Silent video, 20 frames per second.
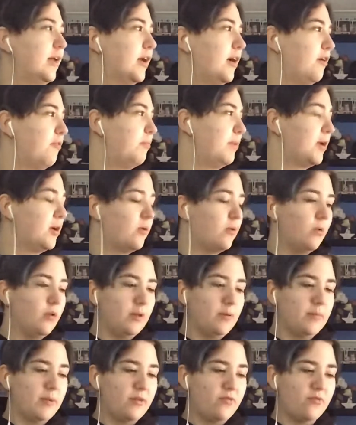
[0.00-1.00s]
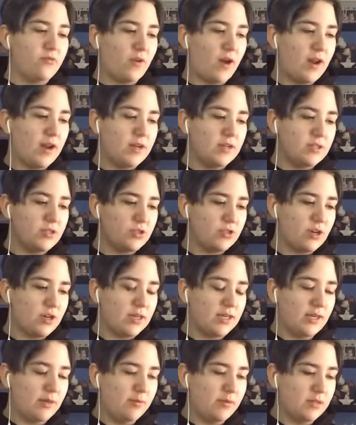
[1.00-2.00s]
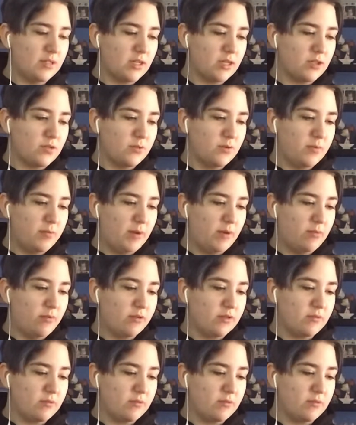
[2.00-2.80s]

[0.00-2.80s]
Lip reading: I've been calling my friends, trying to keep in touch with people